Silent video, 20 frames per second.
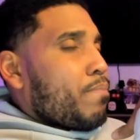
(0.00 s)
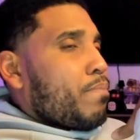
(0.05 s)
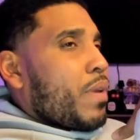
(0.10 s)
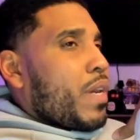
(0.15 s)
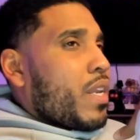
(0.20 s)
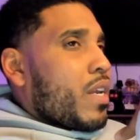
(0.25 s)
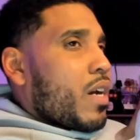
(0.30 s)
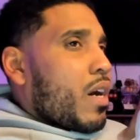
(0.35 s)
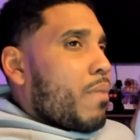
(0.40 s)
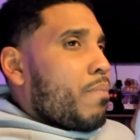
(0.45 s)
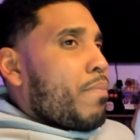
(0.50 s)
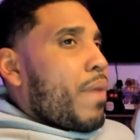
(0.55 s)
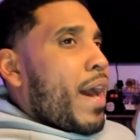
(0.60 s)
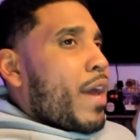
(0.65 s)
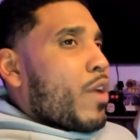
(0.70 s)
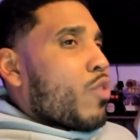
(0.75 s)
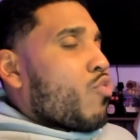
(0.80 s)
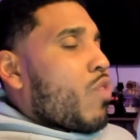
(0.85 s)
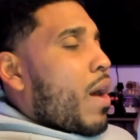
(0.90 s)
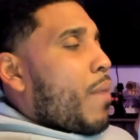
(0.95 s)
beat a
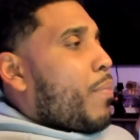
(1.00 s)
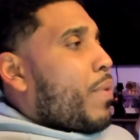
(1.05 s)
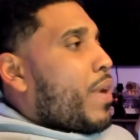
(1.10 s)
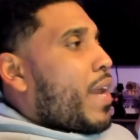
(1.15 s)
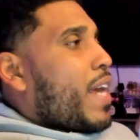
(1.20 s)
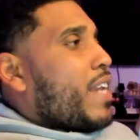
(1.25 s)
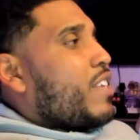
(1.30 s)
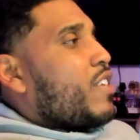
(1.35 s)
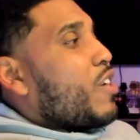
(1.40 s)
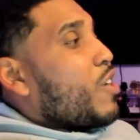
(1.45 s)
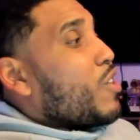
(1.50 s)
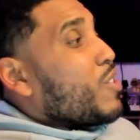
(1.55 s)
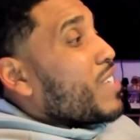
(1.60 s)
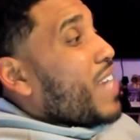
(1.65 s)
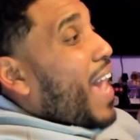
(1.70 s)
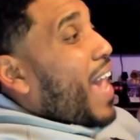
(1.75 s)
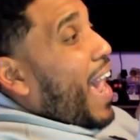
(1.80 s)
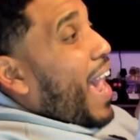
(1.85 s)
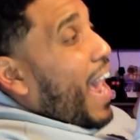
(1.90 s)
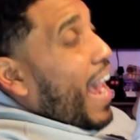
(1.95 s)
battle rapper that does
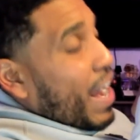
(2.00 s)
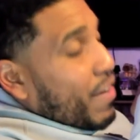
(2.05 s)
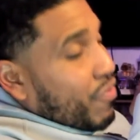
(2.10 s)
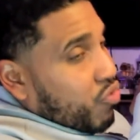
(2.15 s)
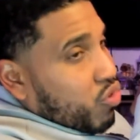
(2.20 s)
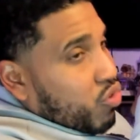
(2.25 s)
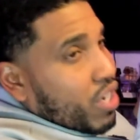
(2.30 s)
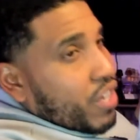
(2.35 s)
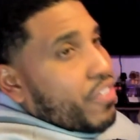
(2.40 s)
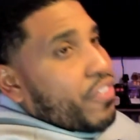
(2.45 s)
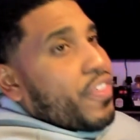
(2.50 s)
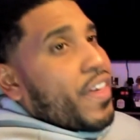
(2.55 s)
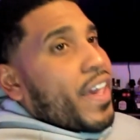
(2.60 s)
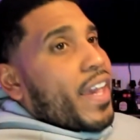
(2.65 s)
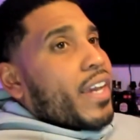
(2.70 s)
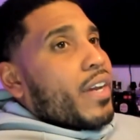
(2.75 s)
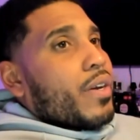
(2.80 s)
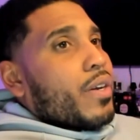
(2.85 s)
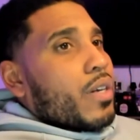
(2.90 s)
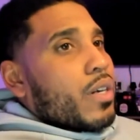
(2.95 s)

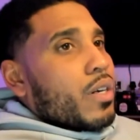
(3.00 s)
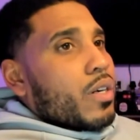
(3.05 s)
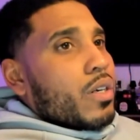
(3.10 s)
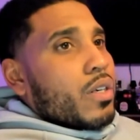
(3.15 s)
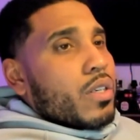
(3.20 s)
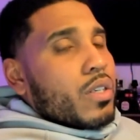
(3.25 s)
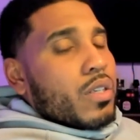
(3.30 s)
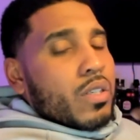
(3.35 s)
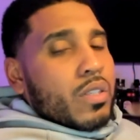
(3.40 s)
everything good.